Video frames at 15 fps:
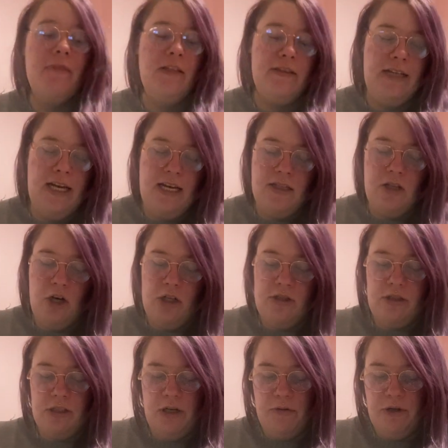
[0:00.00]
These are
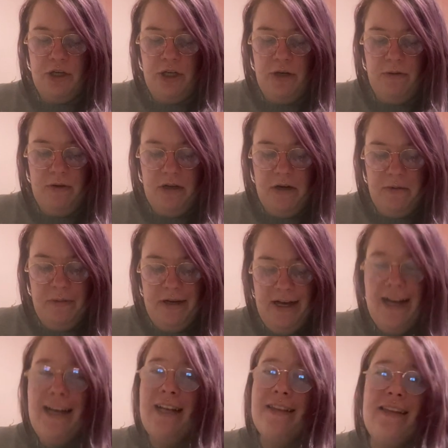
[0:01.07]
so cute, though.
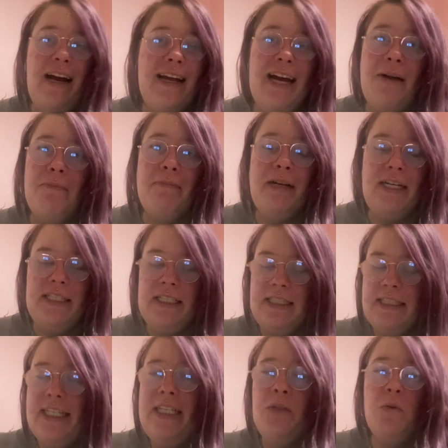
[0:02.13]
They are, man.
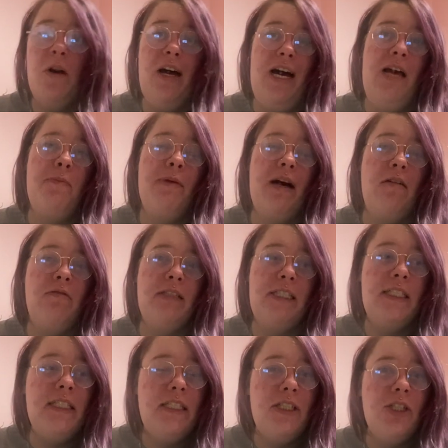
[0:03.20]
These were £8
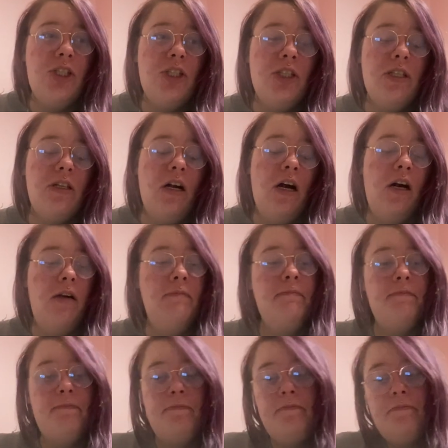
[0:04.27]
each. They're